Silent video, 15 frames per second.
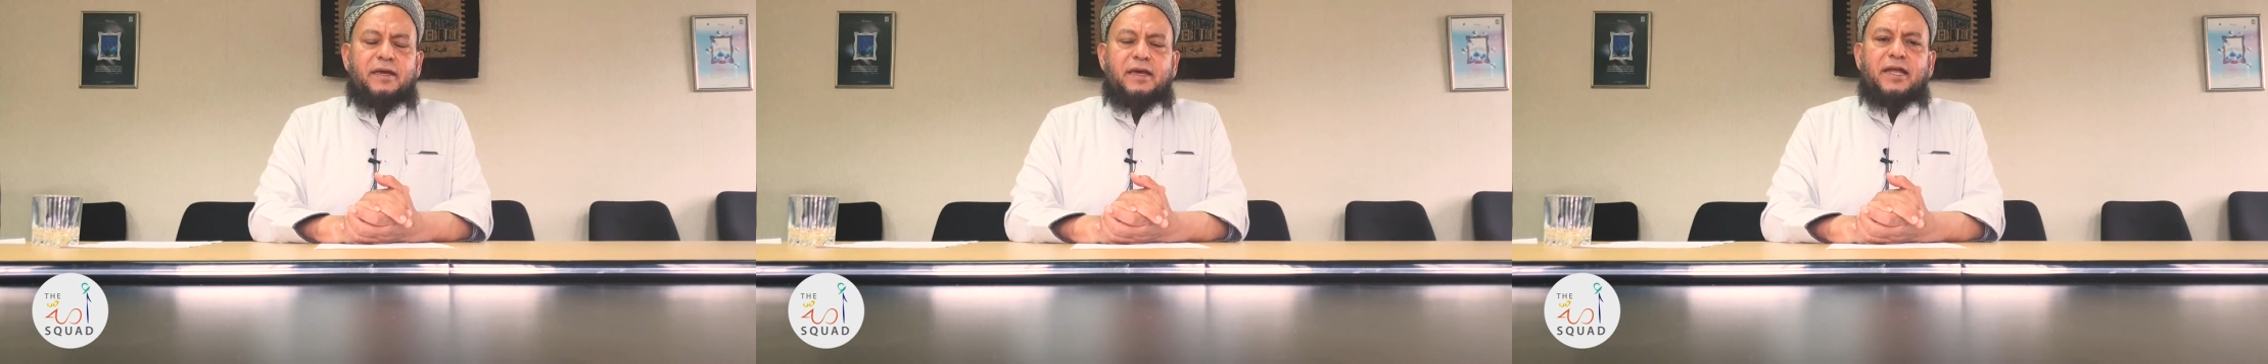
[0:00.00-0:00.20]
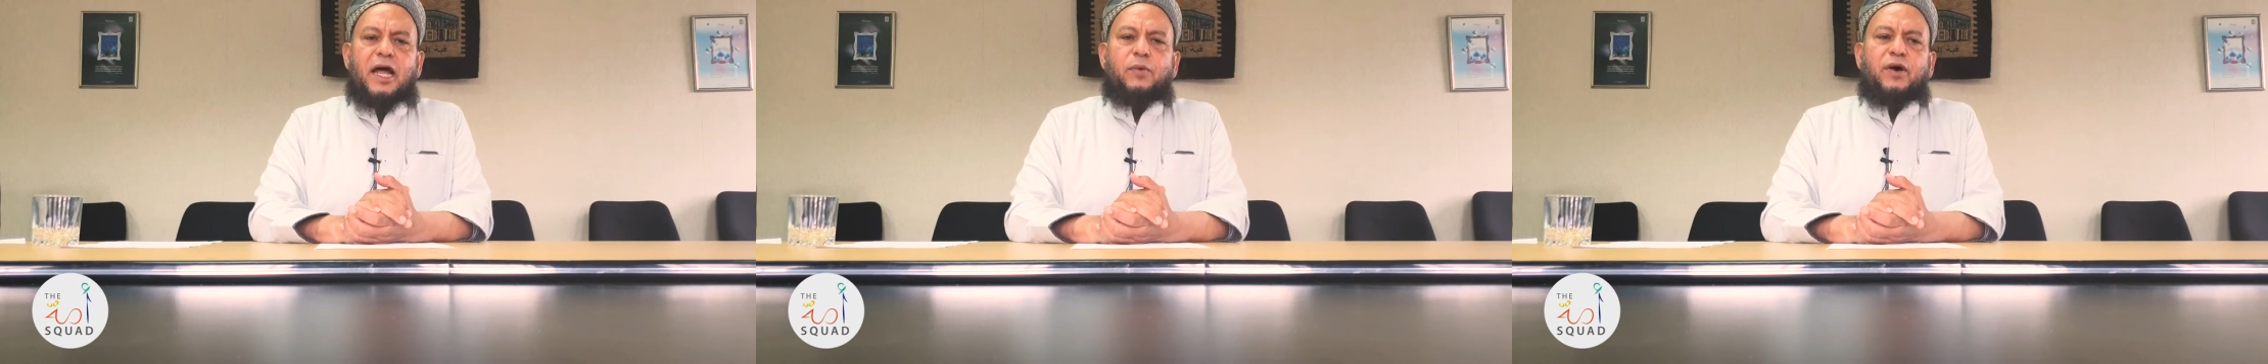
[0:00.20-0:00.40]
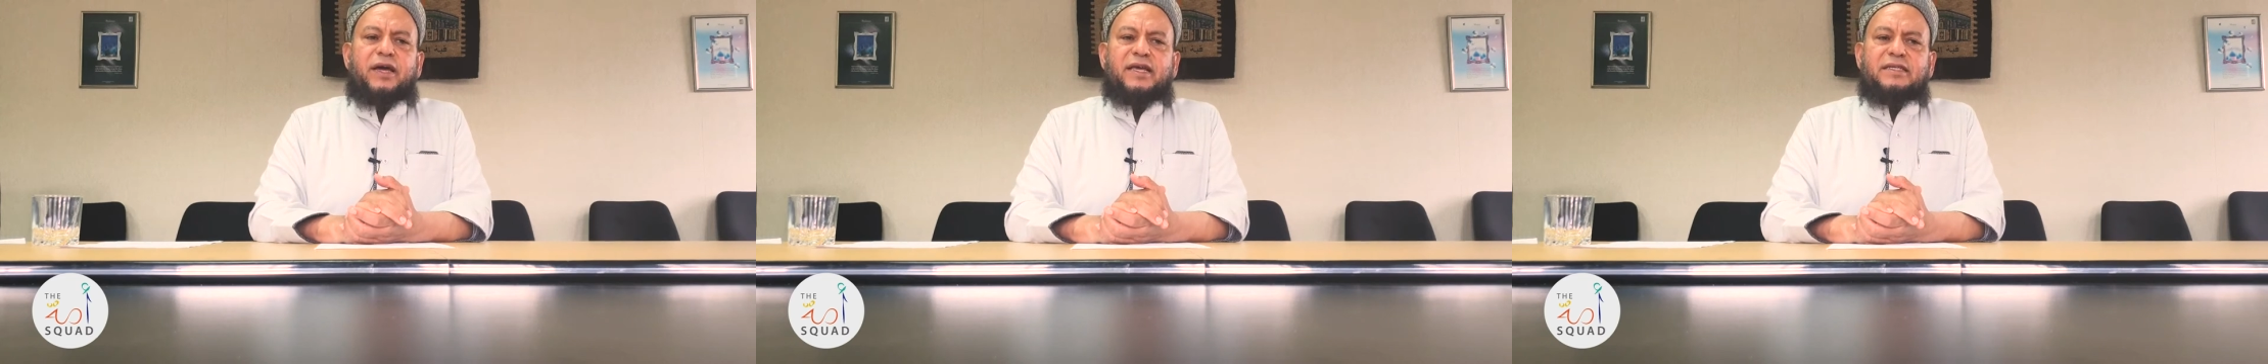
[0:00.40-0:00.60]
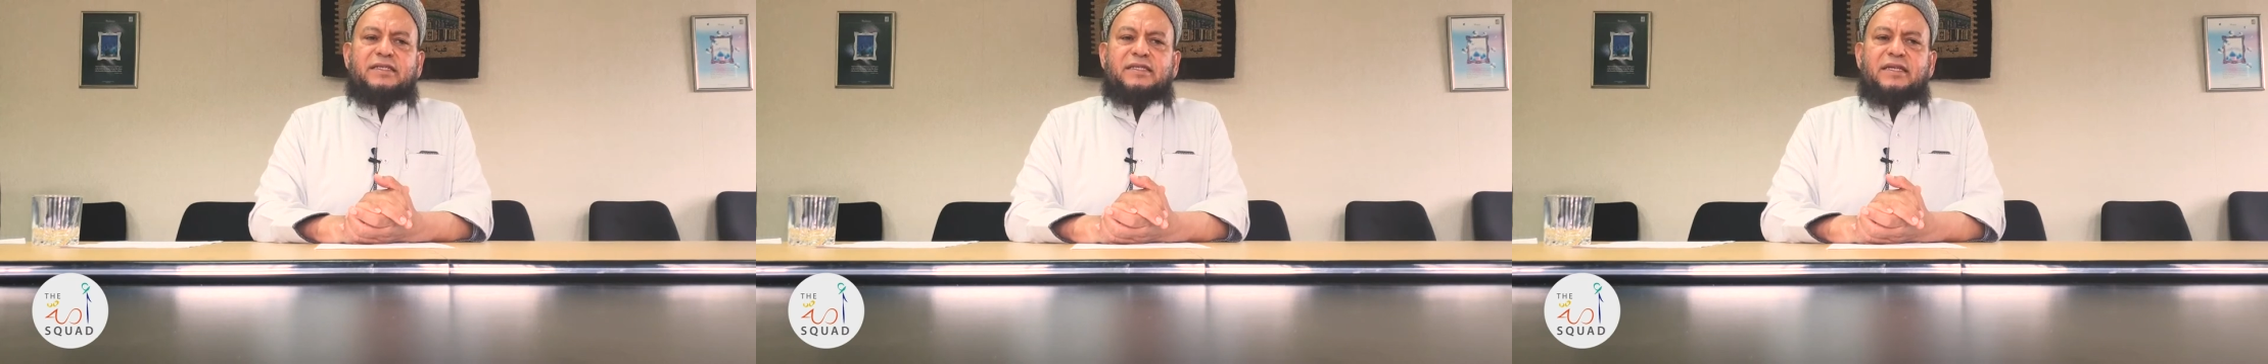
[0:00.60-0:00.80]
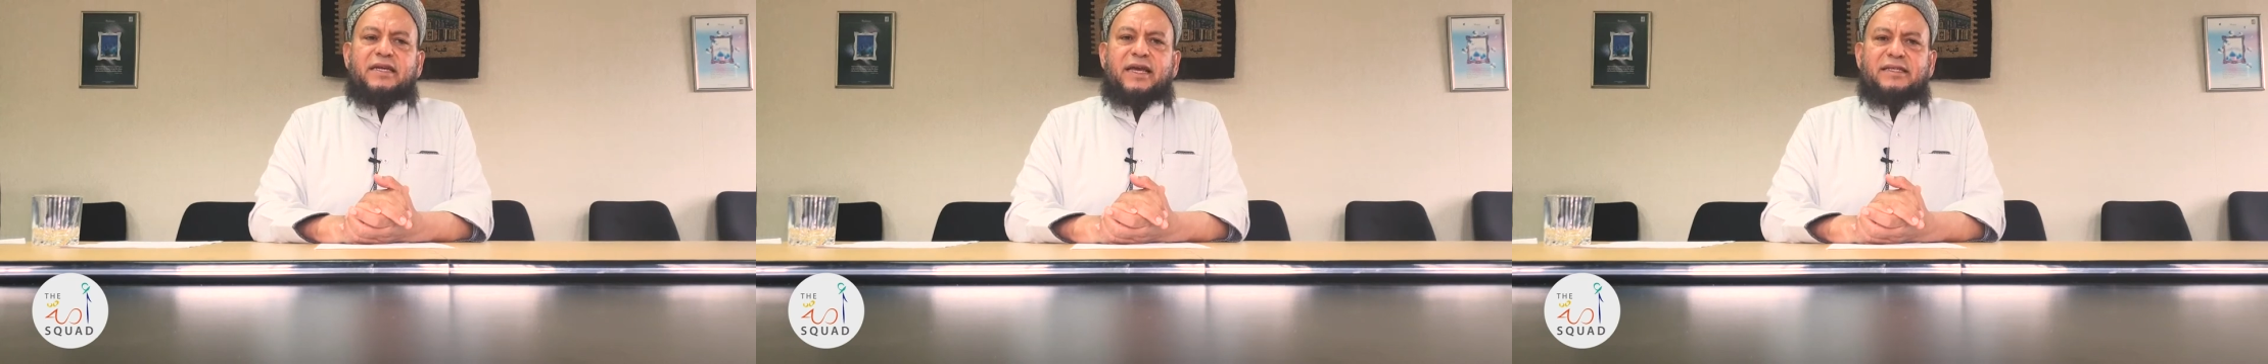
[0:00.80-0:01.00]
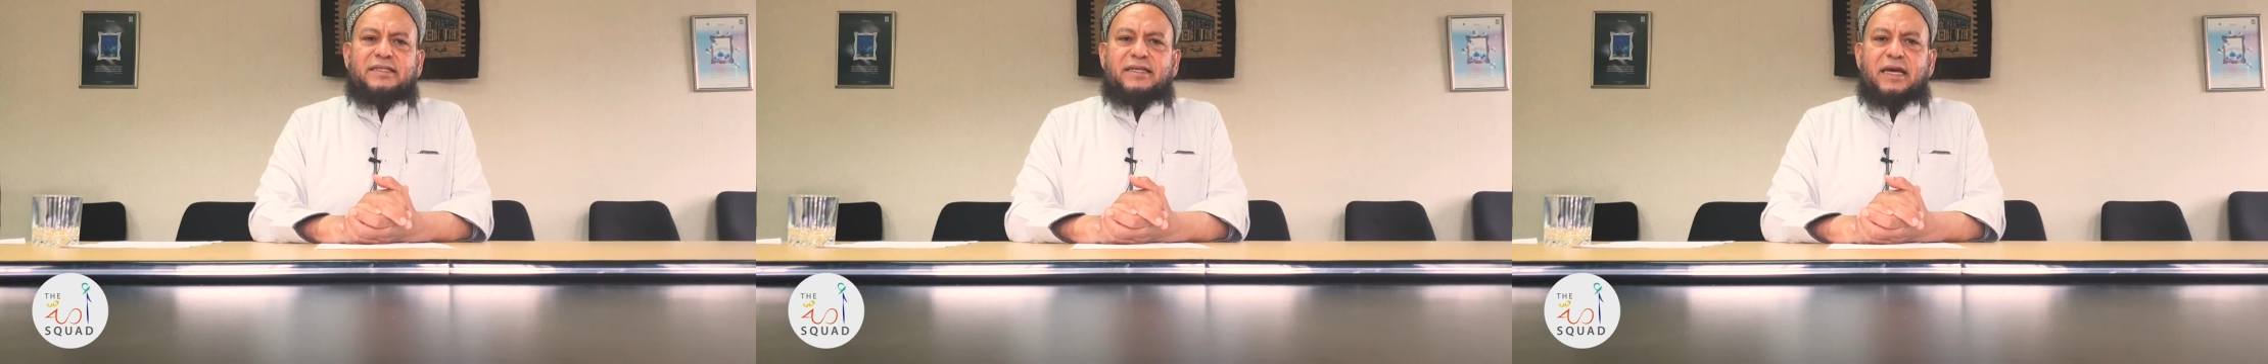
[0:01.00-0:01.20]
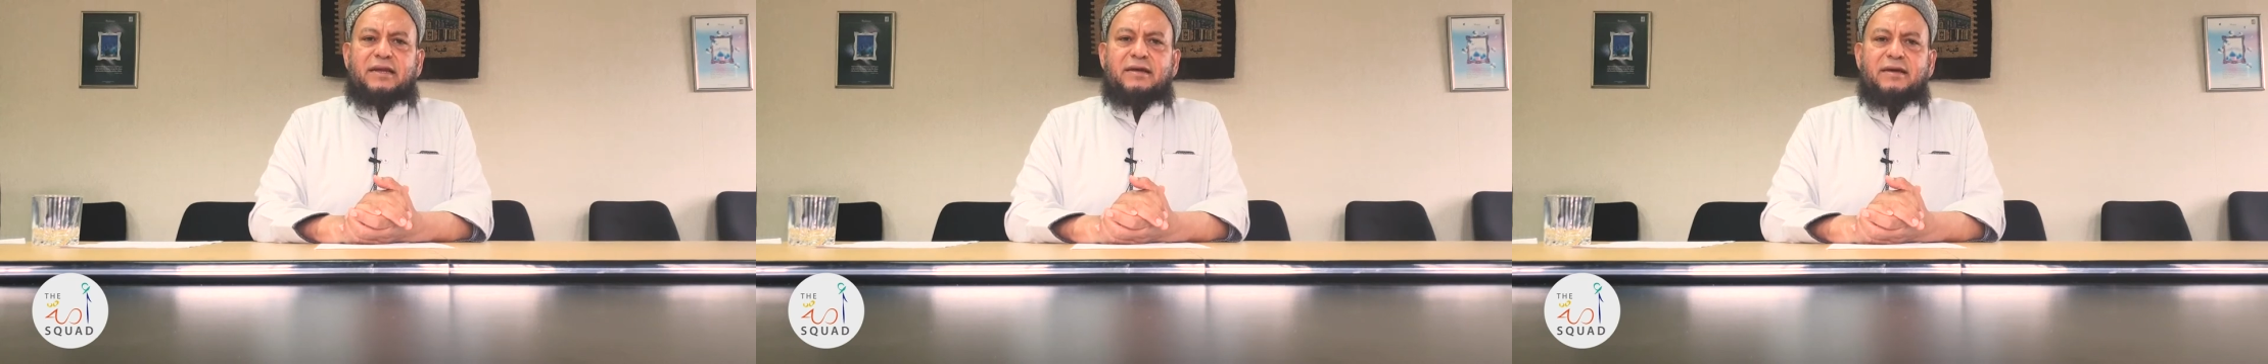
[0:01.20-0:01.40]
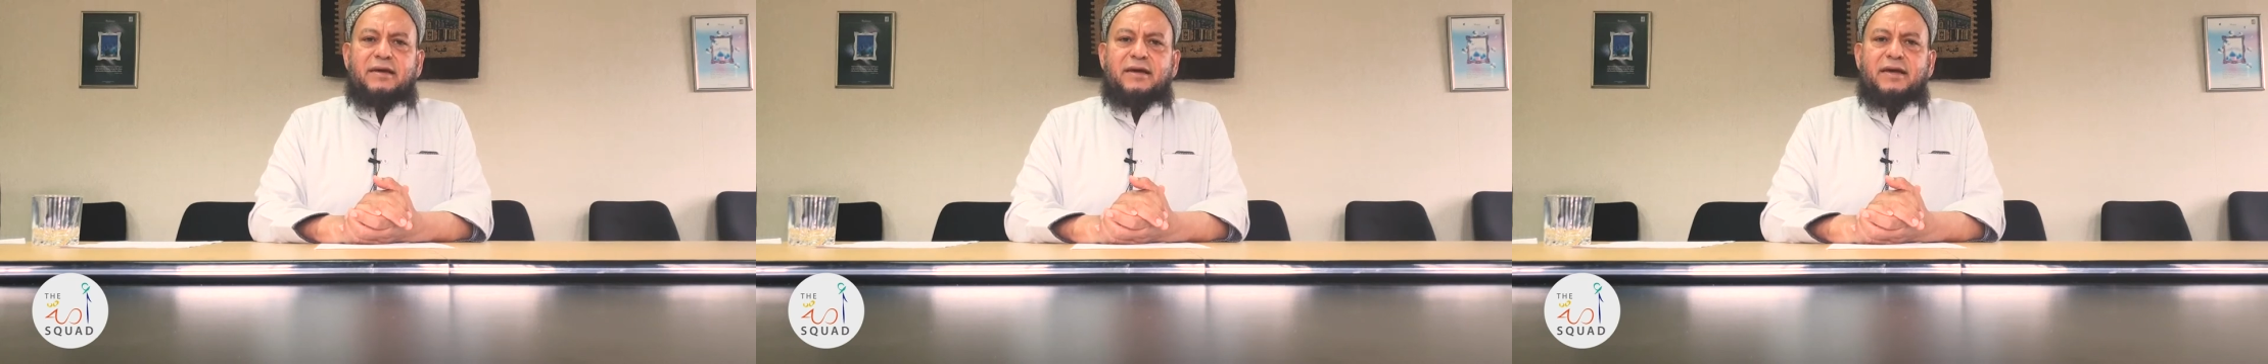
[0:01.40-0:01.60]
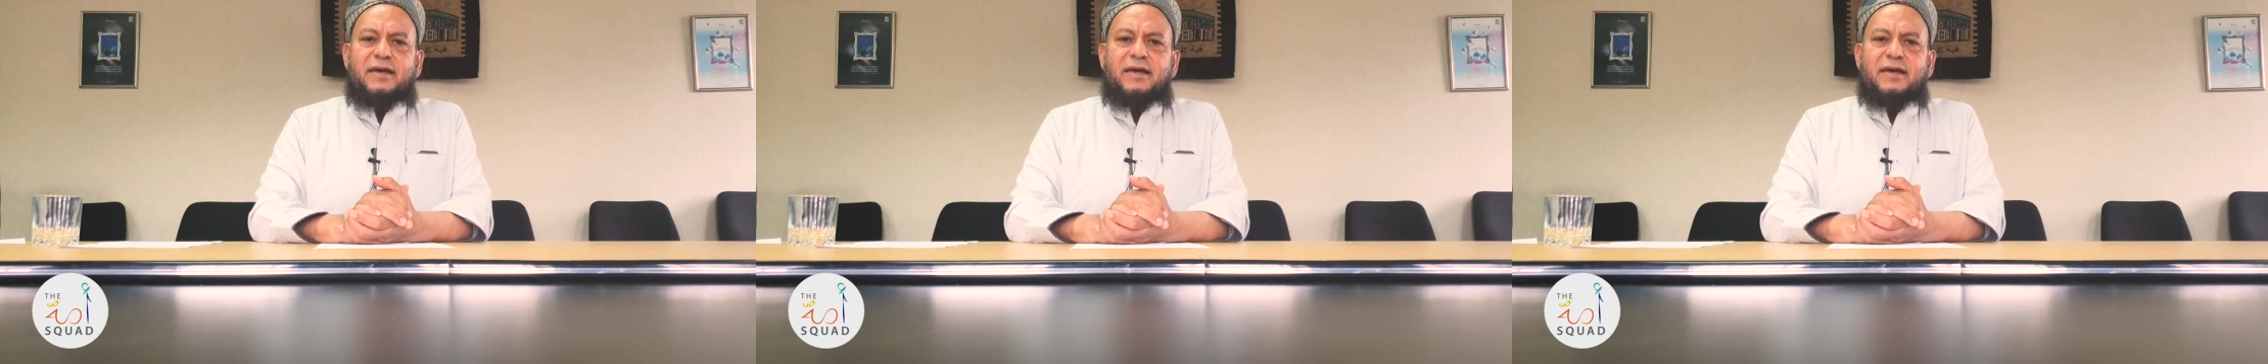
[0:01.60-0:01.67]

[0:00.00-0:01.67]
in our history had said,